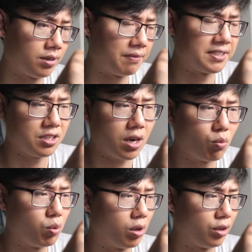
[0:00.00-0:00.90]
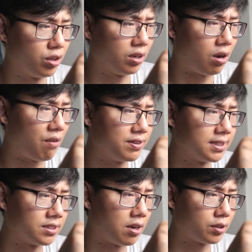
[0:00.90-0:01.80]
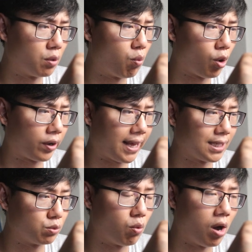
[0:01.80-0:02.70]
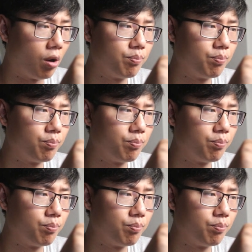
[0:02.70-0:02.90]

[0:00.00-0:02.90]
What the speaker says: If it's not on will, your offense is not going to work as well.